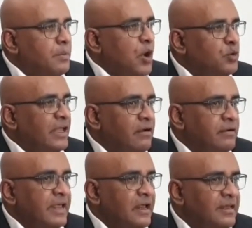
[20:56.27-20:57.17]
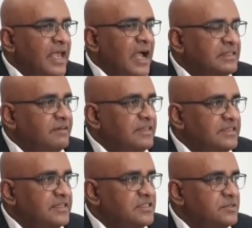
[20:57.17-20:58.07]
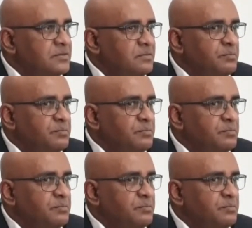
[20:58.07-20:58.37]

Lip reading: about their daily activities,